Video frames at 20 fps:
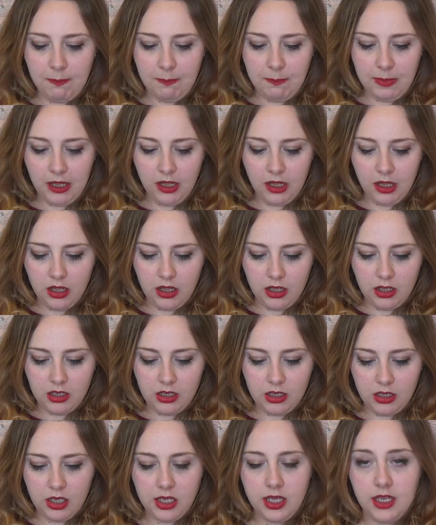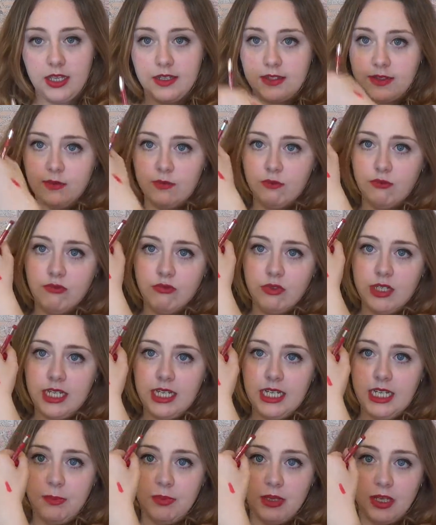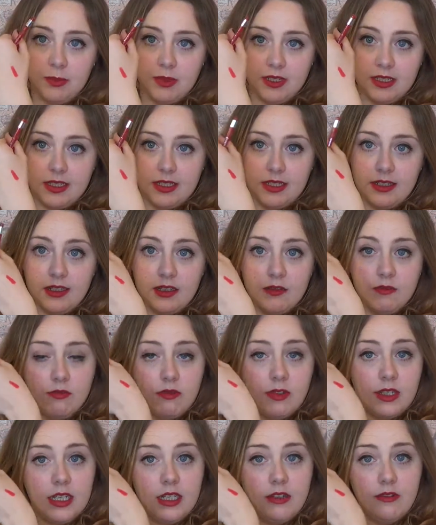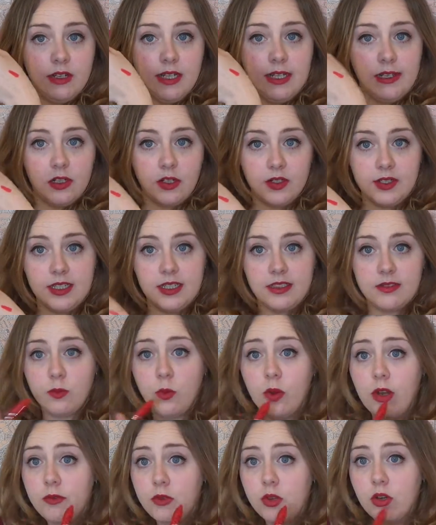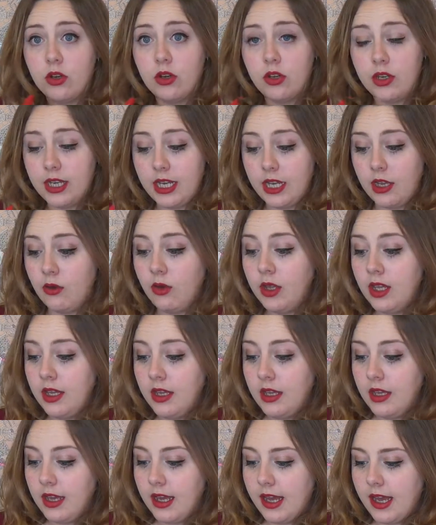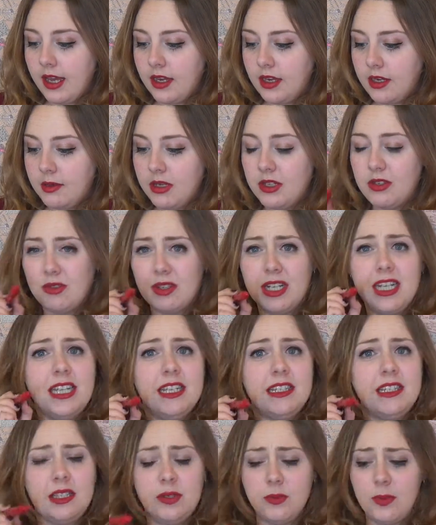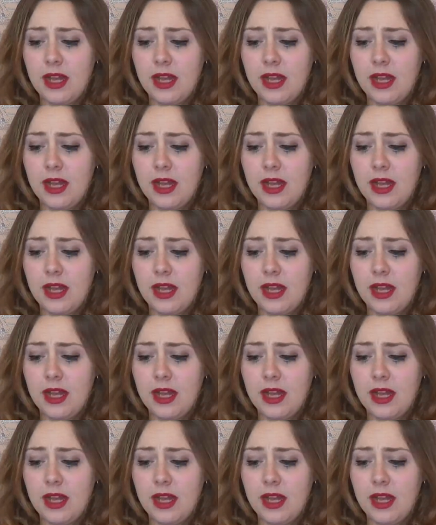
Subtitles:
But it's really pigmented and really, really glossy. It's what I've got on now, and it's really easy to